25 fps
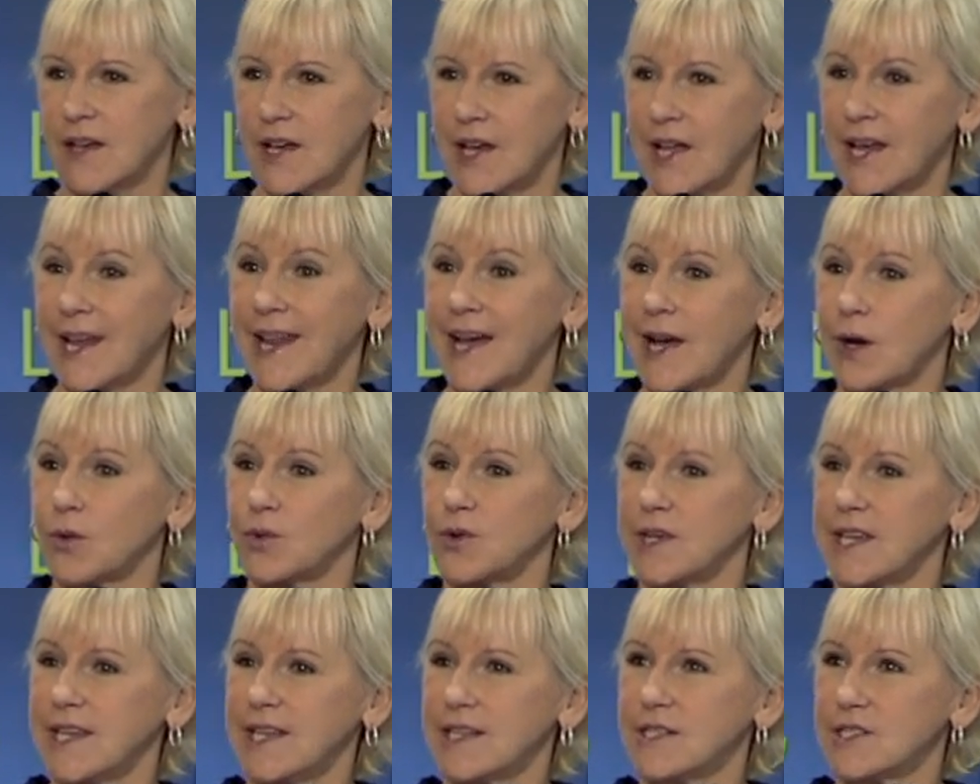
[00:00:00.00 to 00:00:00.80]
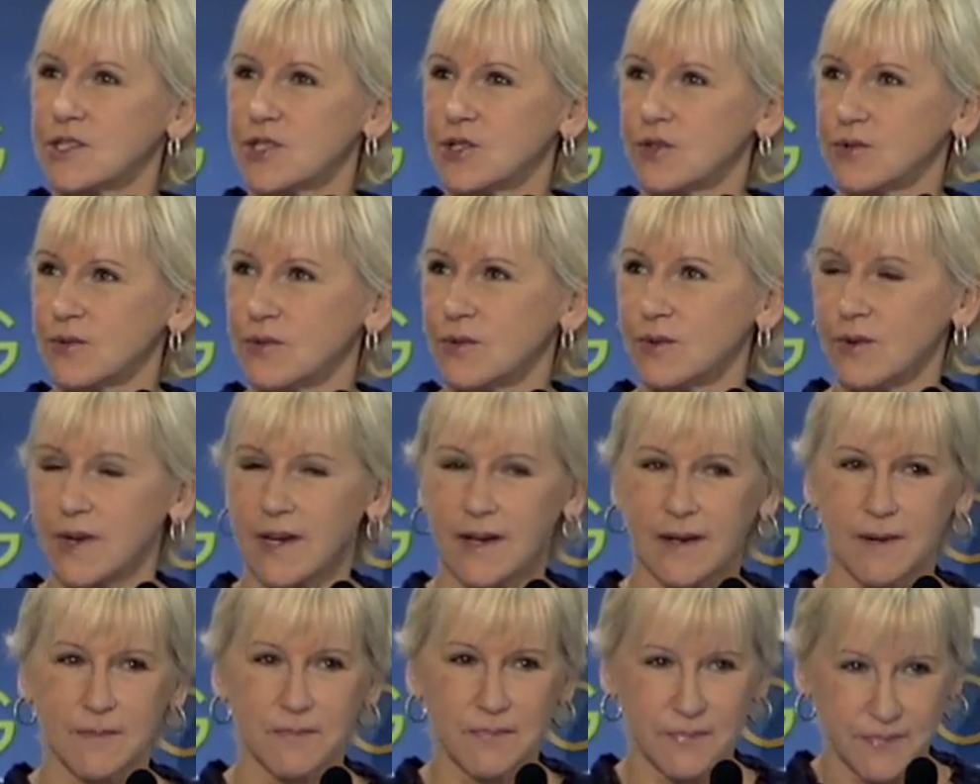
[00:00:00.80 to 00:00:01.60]
allowed
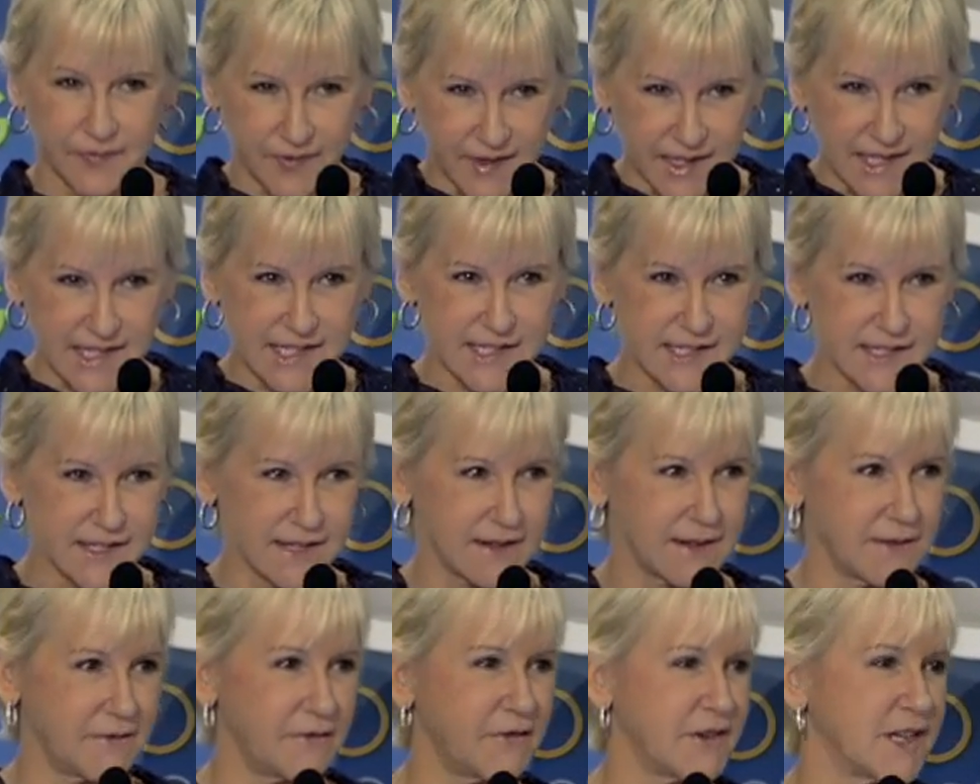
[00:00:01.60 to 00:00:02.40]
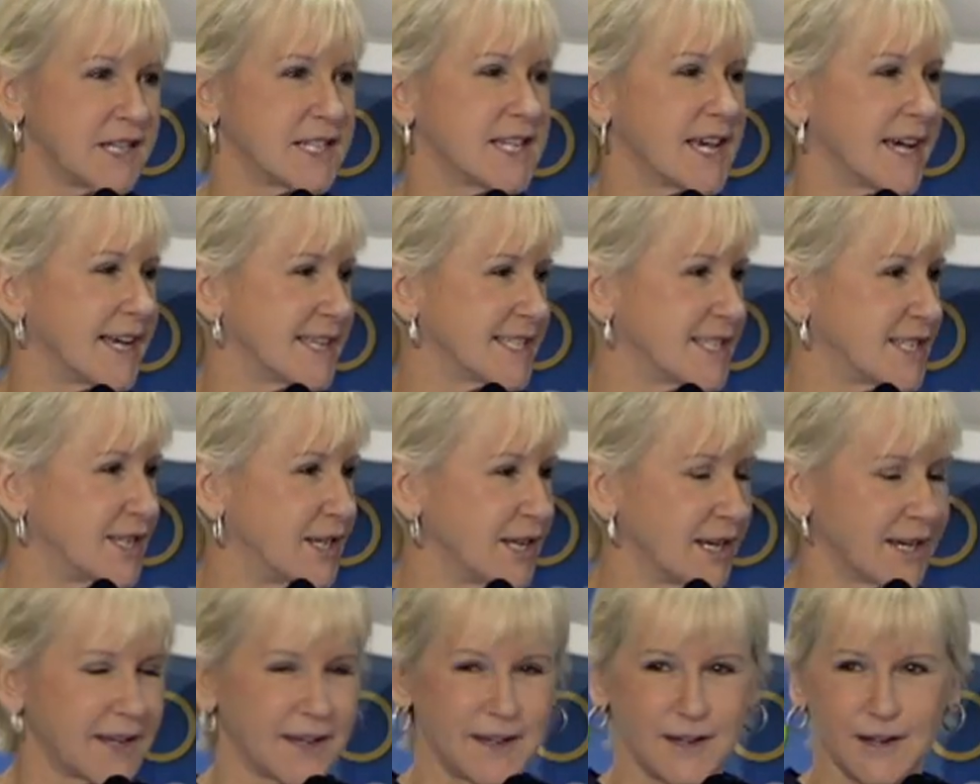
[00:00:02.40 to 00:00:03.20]
into these
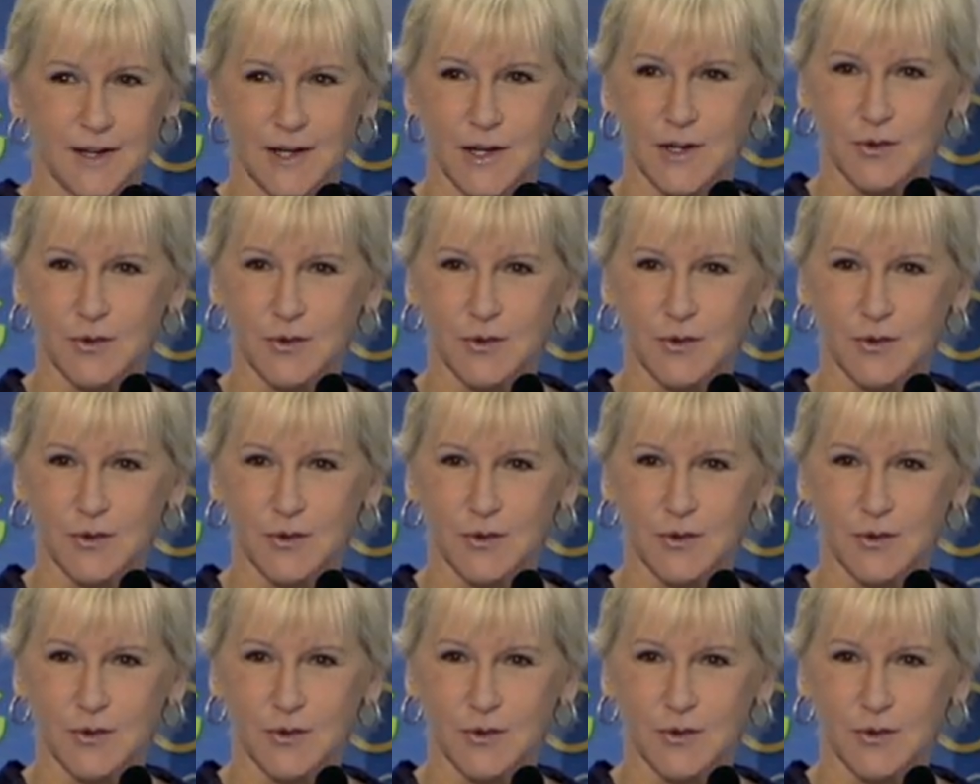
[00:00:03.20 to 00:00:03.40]
fantastic